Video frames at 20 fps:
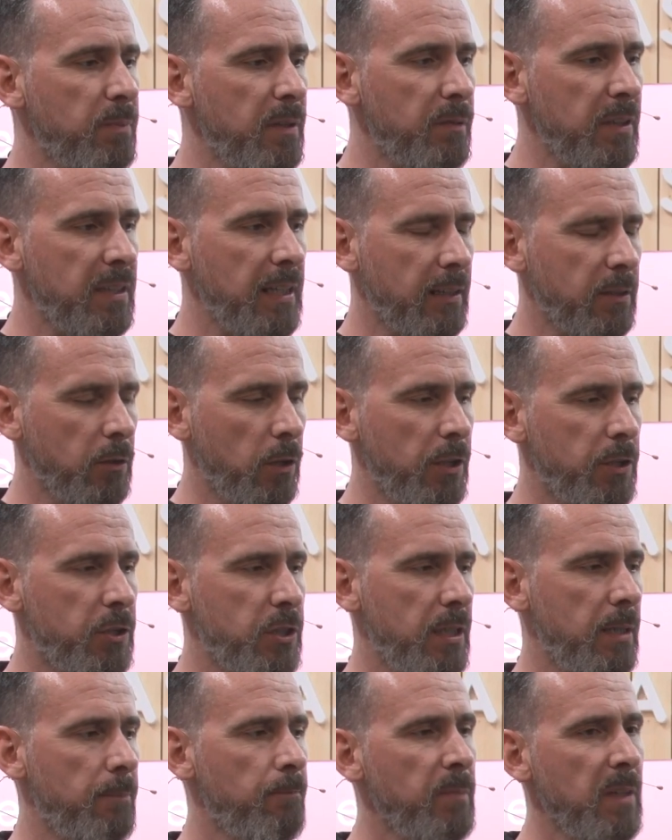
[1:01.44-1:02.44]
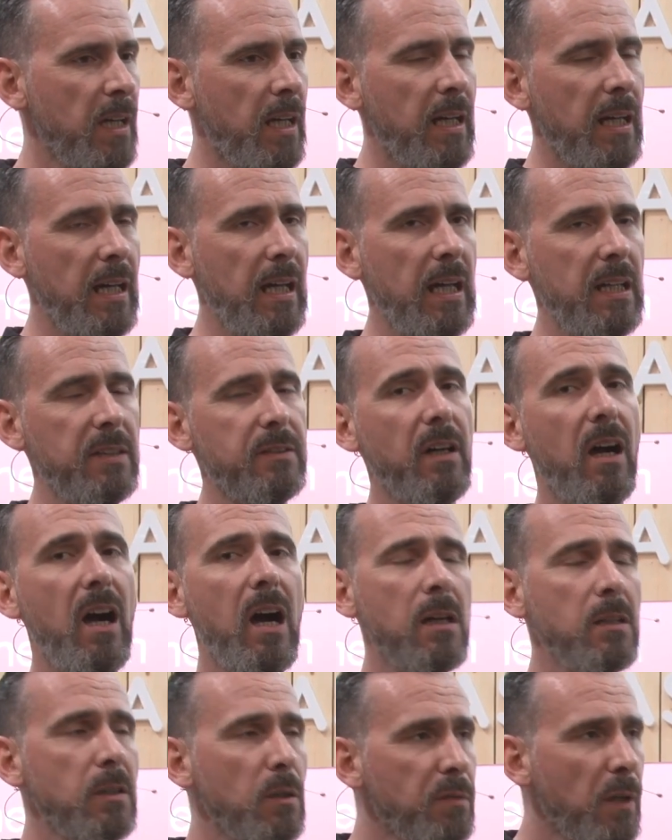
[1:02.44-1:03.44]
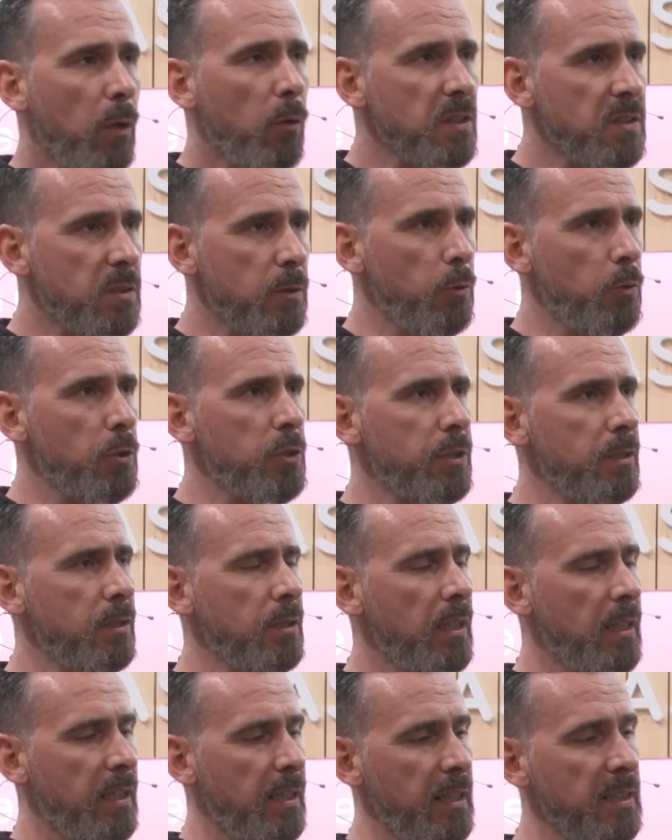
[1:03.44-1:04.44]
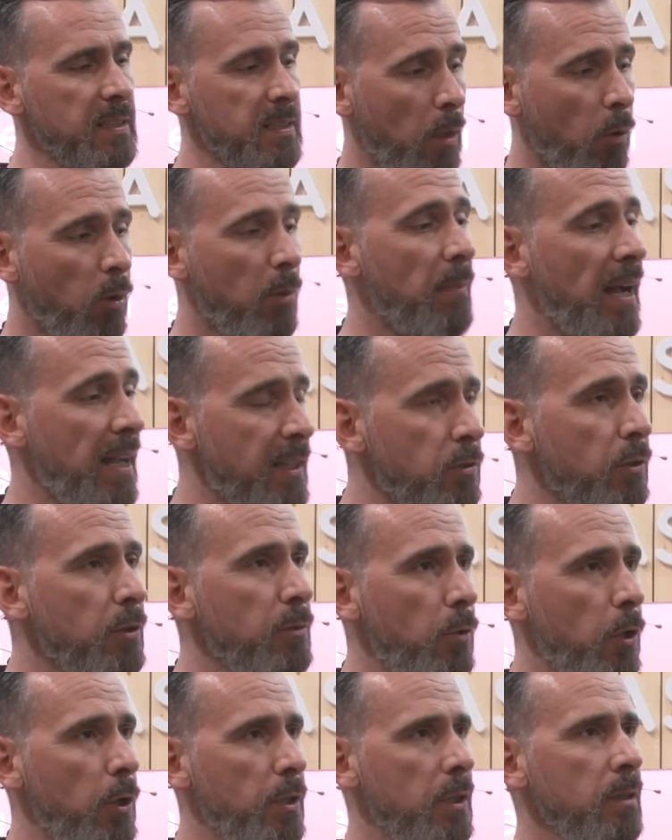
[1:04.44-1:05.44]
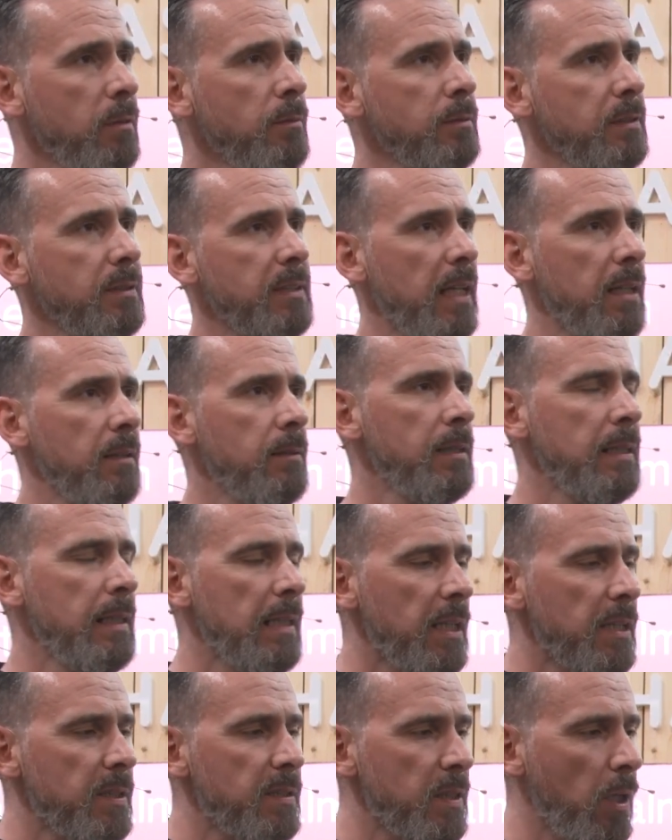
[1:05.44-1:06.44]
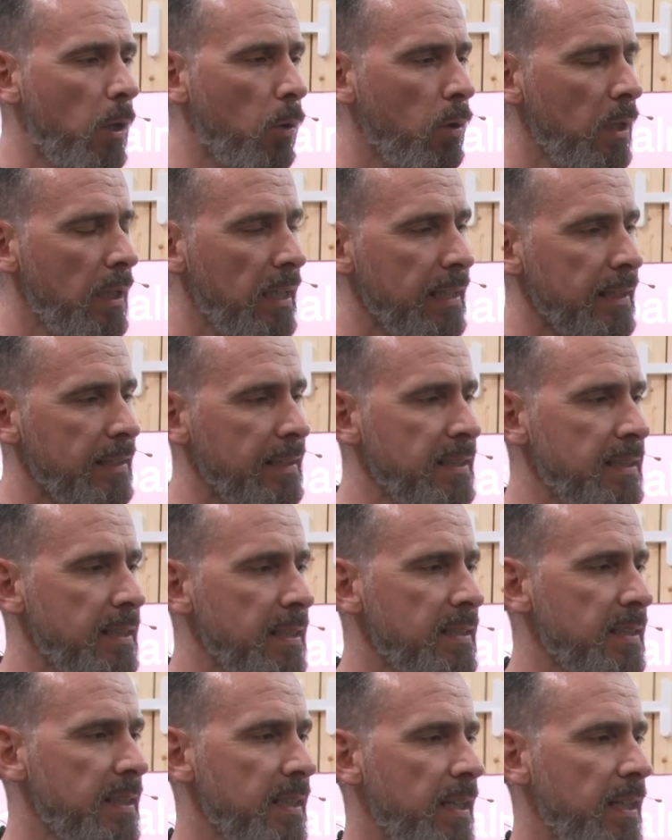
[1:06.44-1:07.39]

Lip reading: PV technology. The heart of our solution is our microinverter. Yeah, so this is,